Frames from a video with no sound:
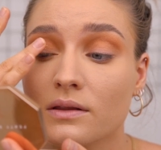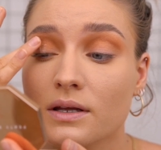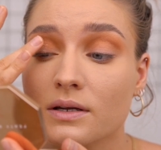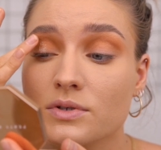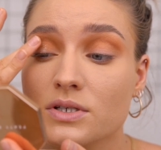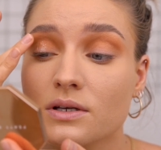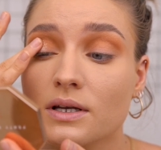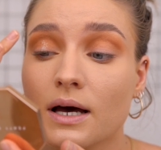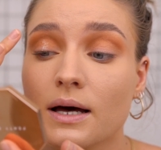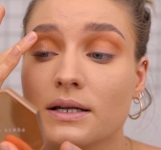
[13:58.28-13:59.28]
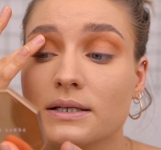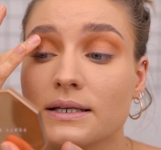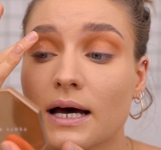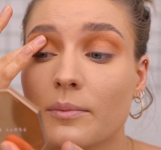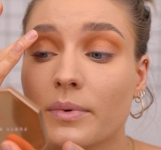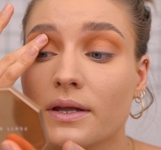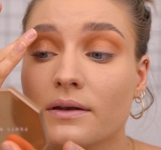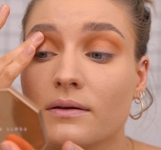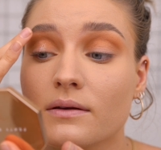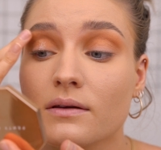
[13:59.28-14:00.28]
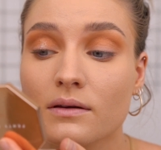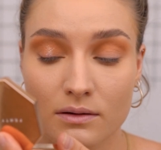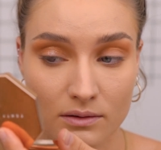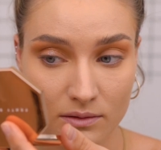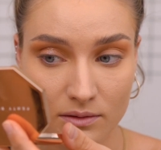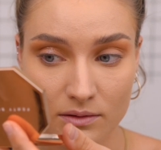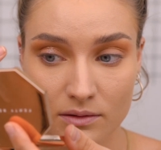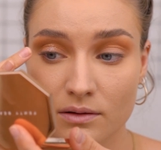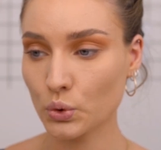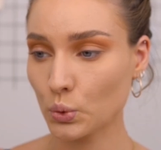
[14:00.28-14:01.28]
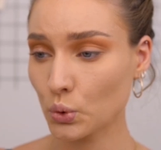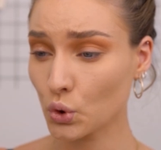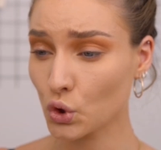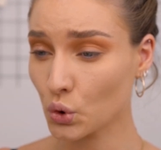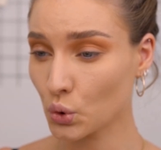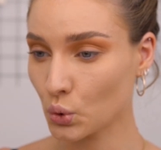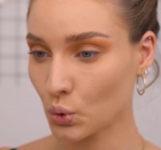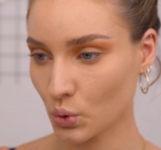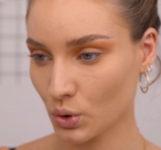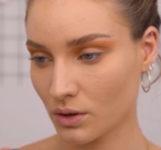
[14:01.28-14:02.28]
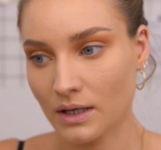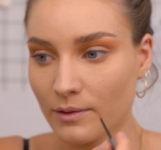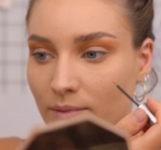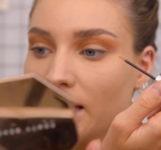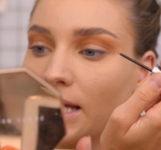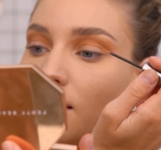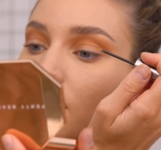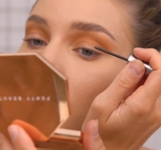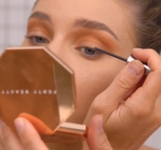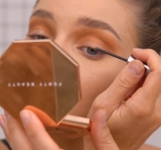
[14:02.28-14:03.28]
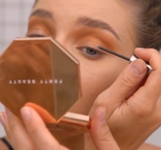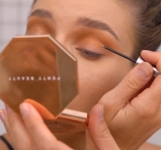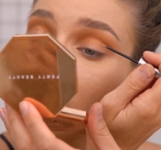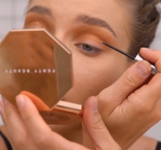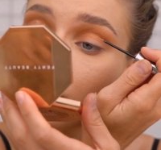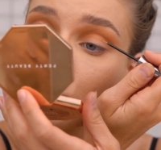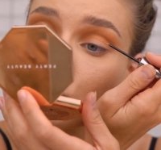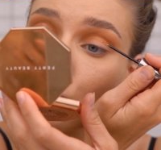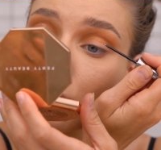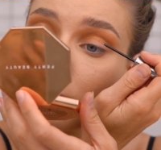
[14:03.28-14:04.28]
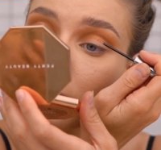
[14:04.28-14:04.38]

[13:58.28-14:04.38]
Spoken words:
Then I'm just gonna dab it. Ooh! I mean, I'm not sure,